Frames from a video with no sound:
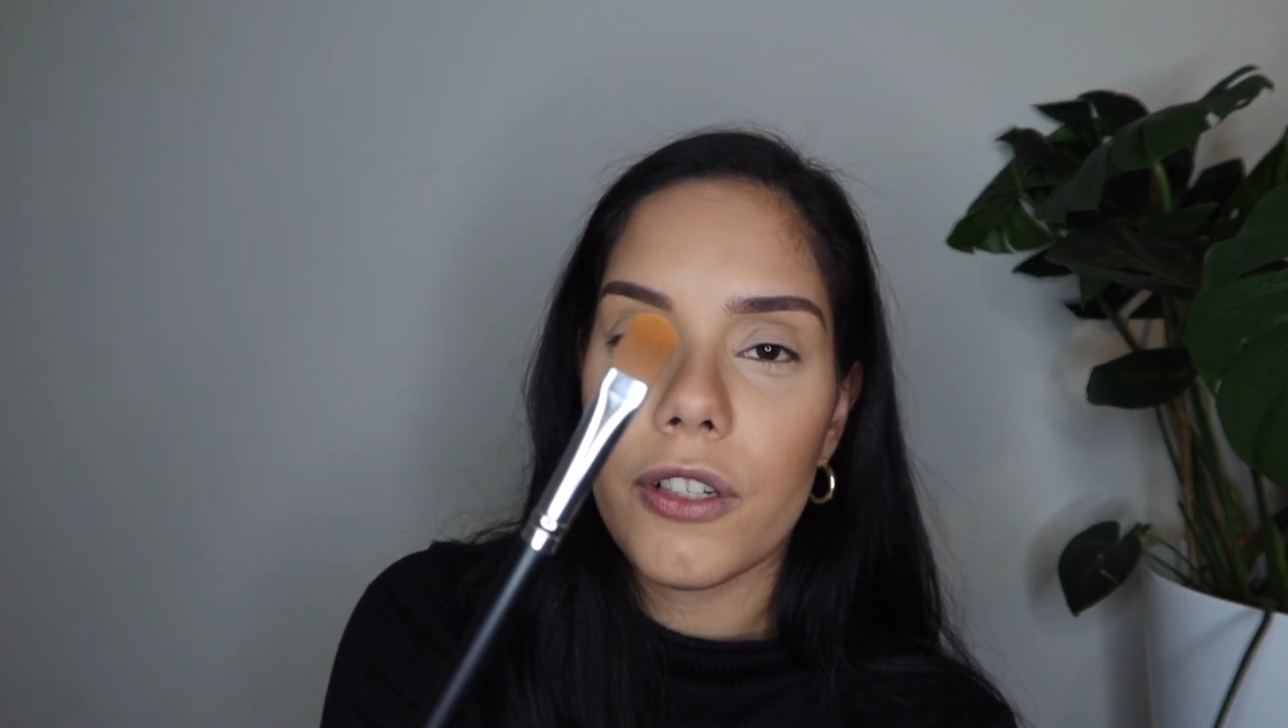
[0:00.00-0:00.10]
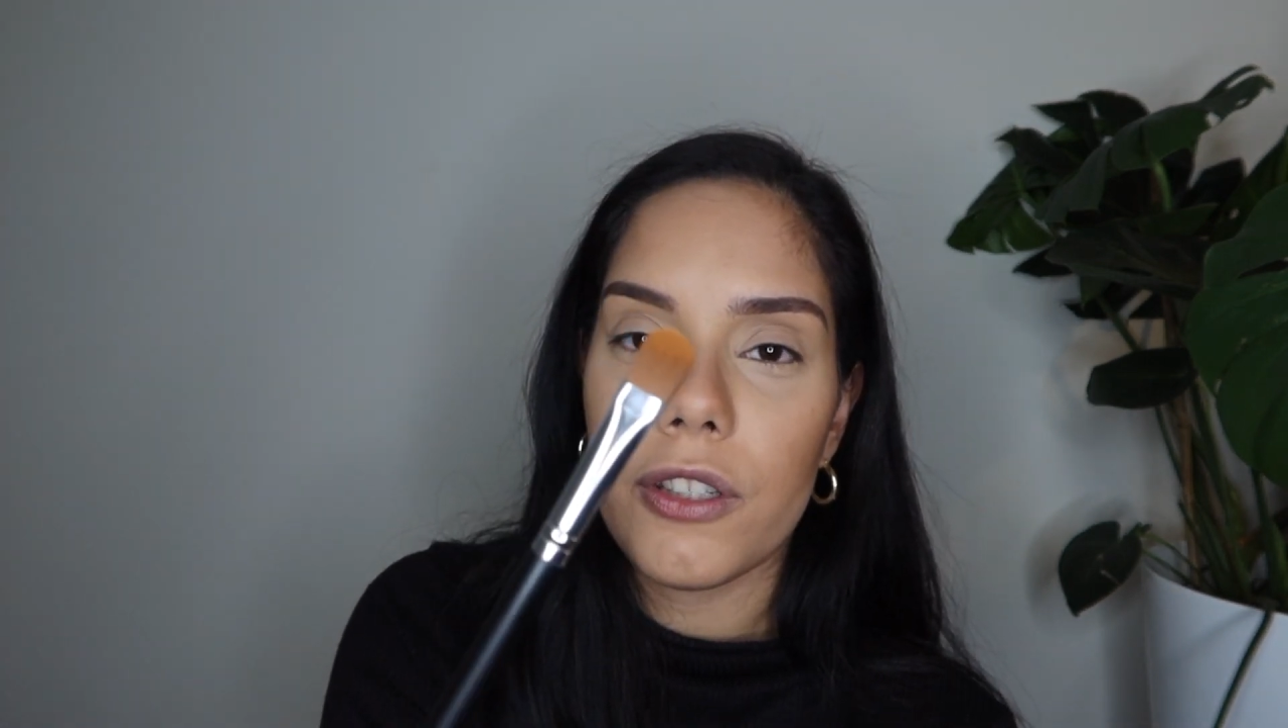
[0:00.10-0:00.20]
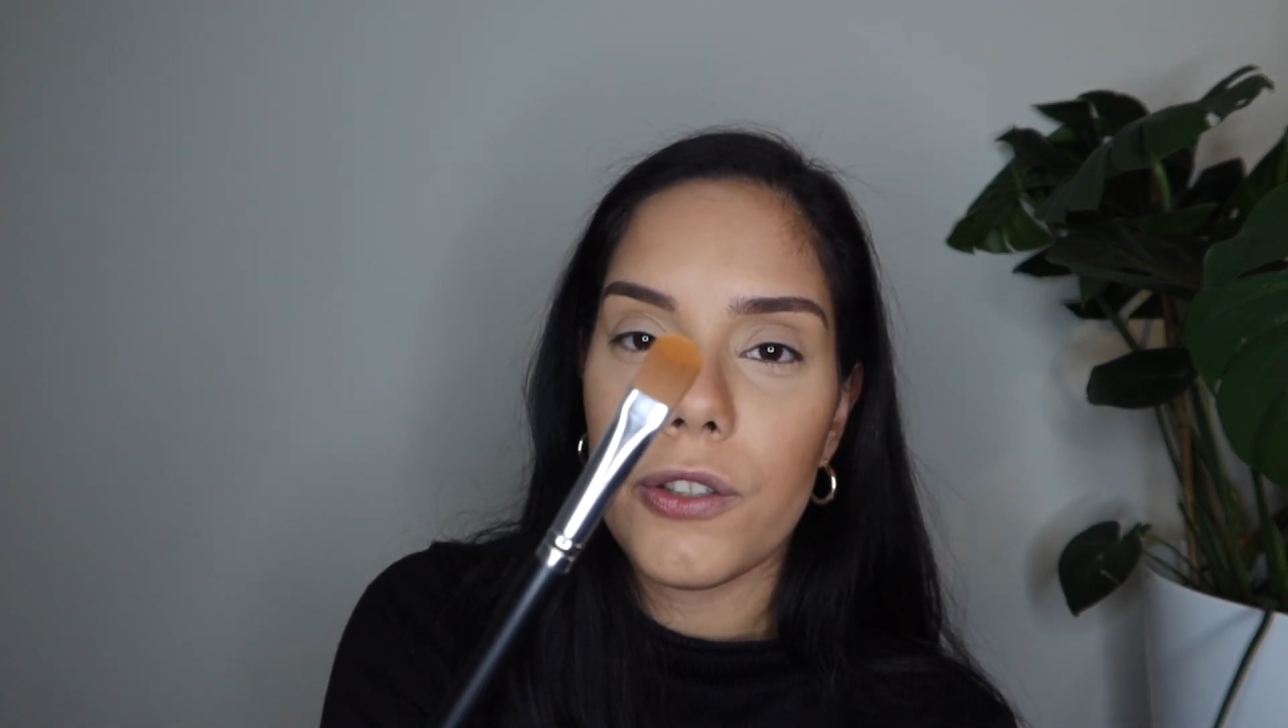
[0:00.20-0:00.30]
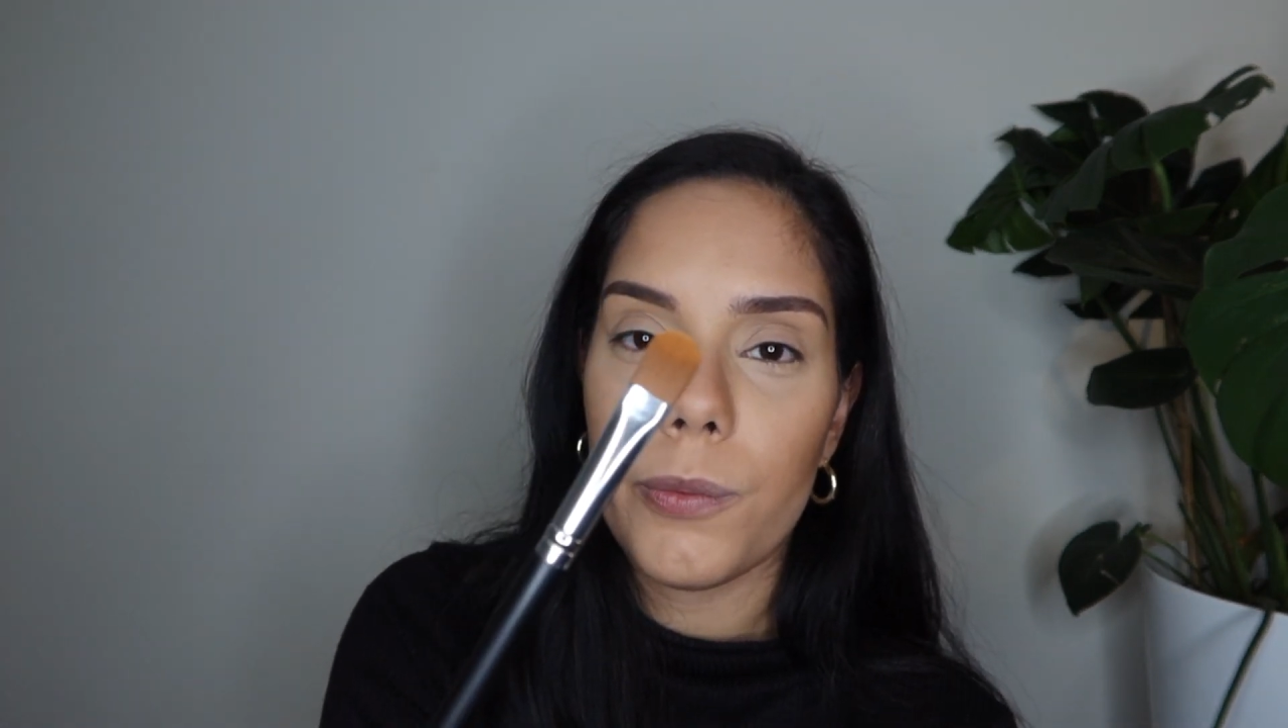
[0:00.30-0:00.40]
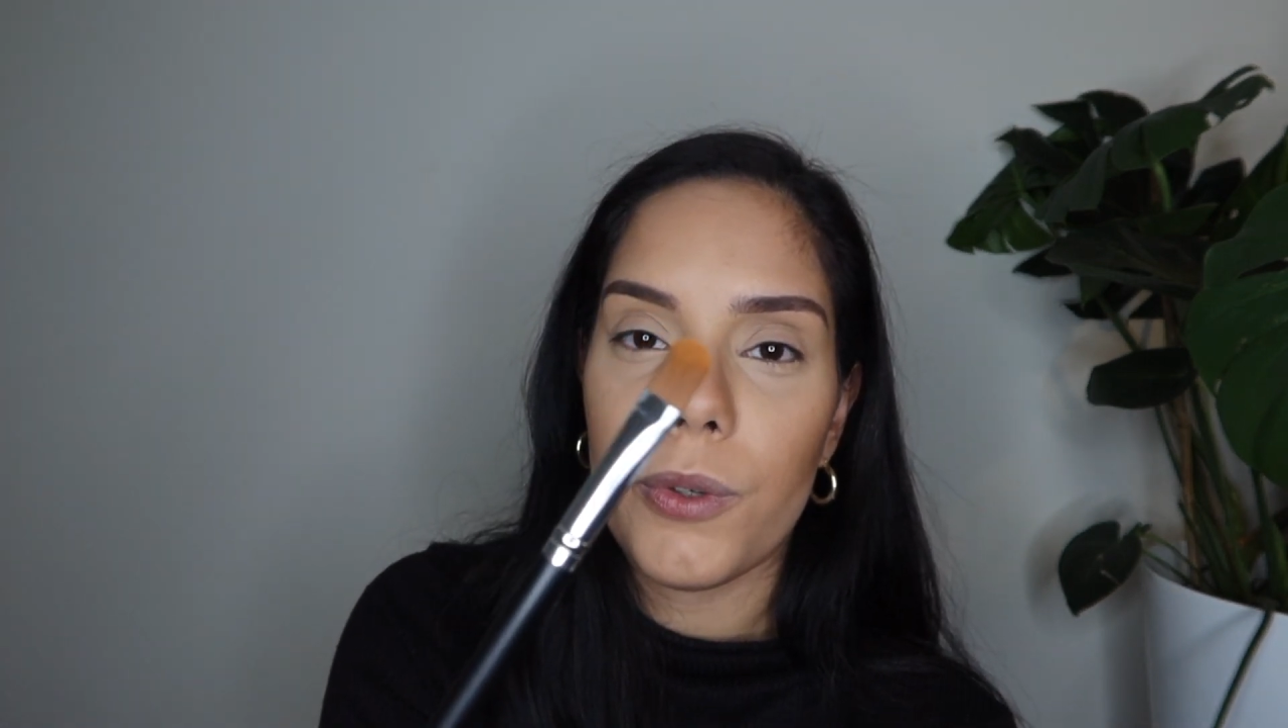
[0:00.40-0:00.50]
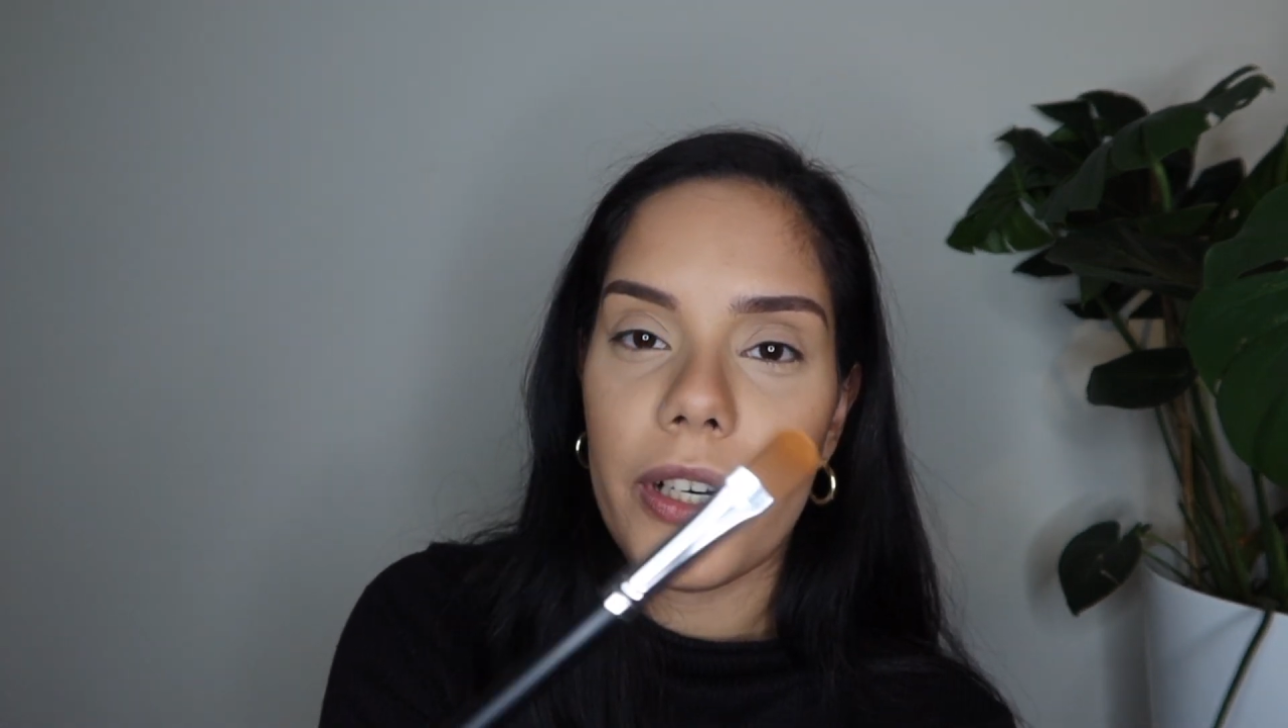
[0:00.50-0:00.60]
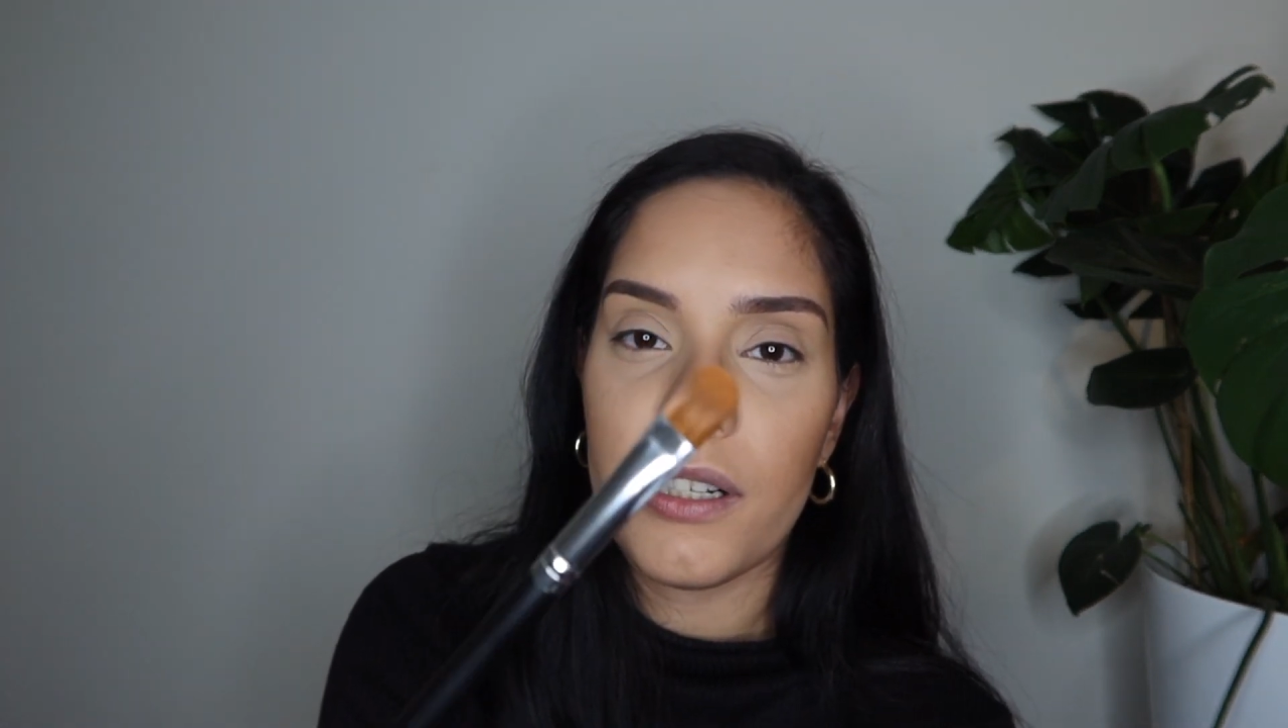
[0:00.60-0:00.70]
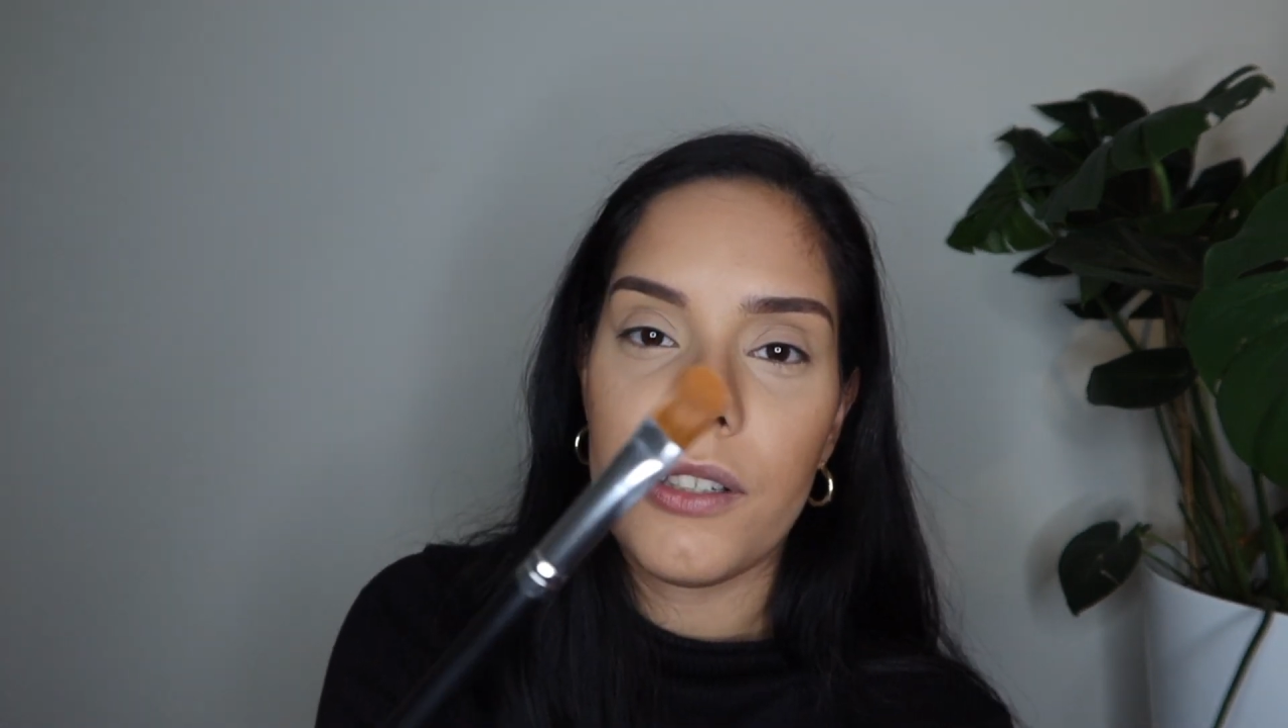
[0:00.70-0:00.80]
consumer